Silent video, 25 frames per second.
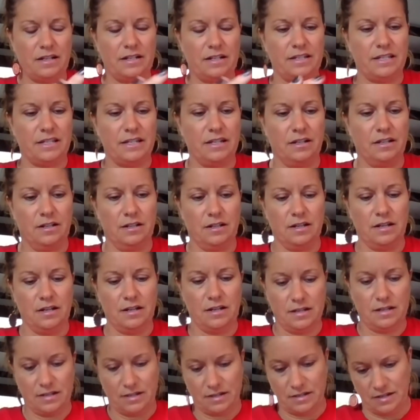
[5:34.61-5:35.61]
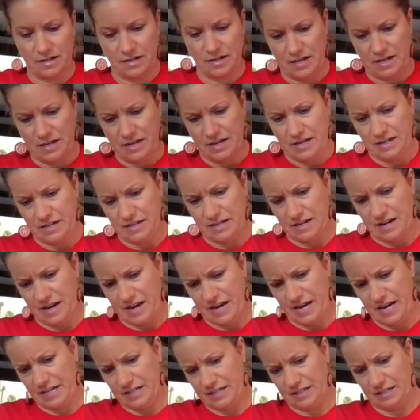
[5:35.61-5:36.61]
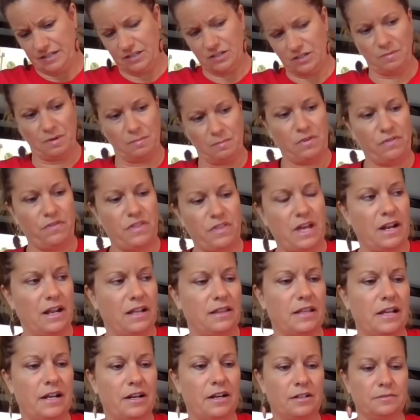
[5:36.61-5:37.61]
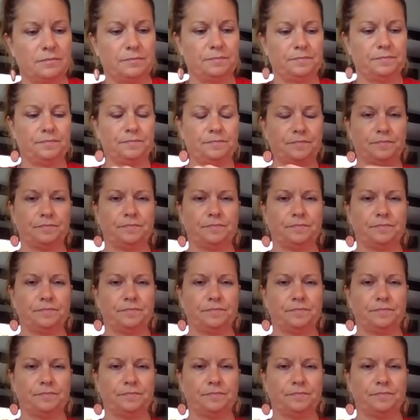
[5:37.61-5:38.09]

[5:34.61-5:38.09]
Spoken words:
until tonight. Someone put that in there.